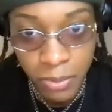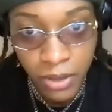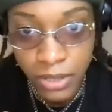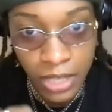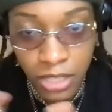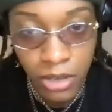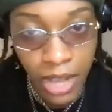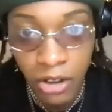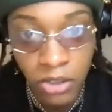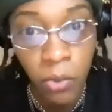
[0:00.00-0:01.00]
I've experienced that,
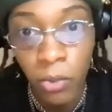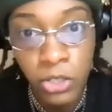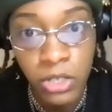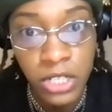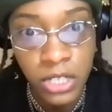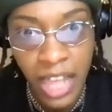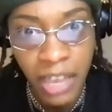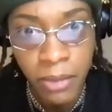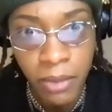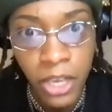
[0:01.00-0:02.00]
so that I don't even want you to
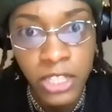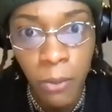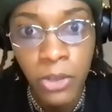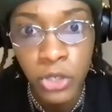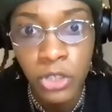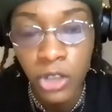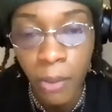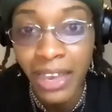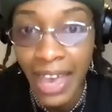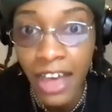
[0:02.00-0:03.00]
just like me, because I want you
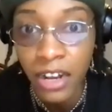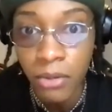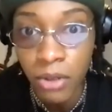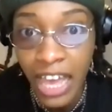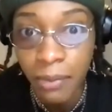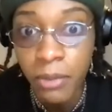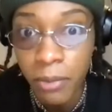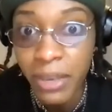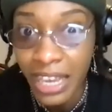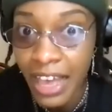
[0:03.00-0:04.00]
to show up accountable.
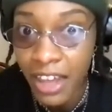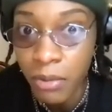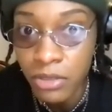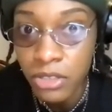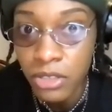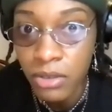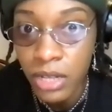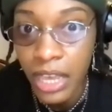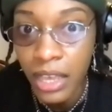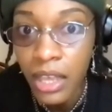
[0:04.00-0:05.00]
Like me, but be accountable
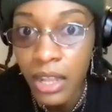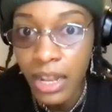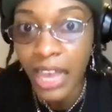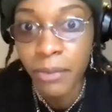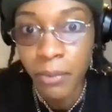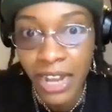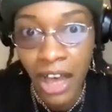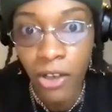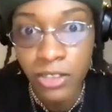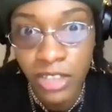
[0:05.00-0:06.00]
too. Like me,
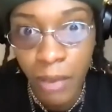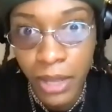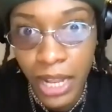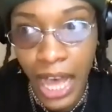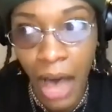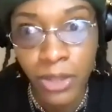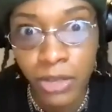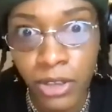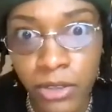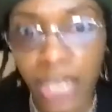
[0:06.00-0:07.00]
but not also tell me, like,
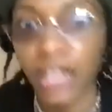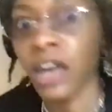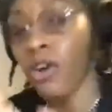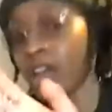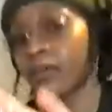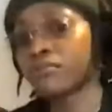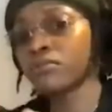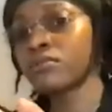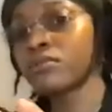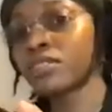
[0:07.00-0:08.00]
I want the real thing. Like, hold
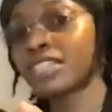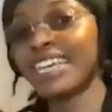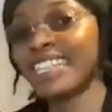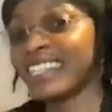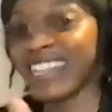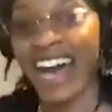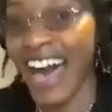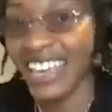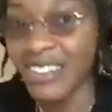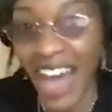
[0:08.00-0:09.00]
up. You
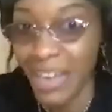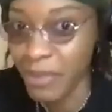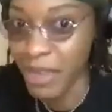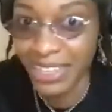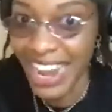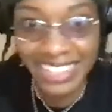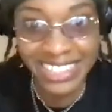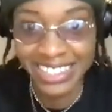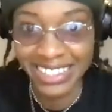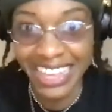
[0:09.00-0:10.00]
like me, but
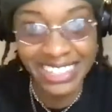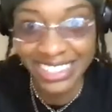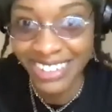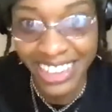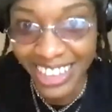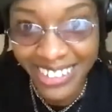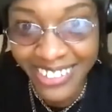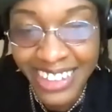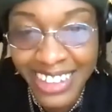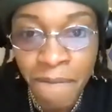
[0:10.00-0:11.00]
that's still not
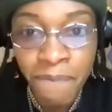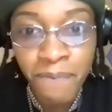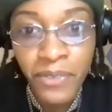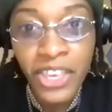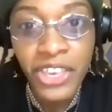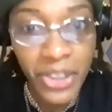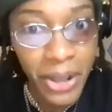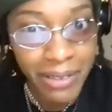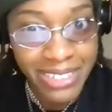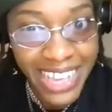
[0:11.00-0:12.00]
cute.
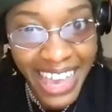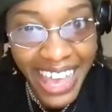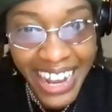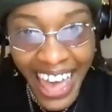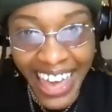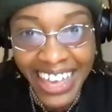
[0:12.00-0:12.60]
You know what I'm saying?